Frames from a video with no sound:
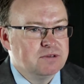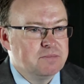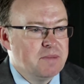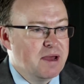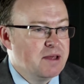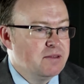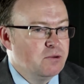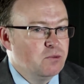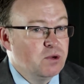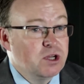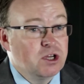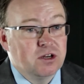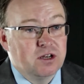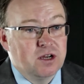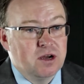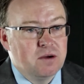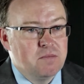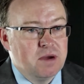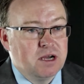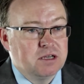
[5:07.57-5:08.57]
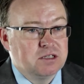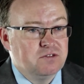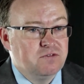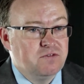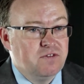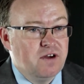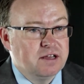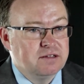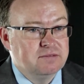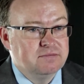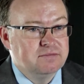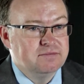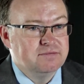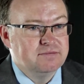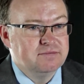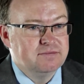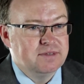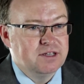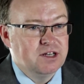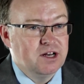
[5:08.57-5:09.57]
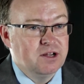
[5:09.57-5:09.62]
It meant that we could come back to fight, you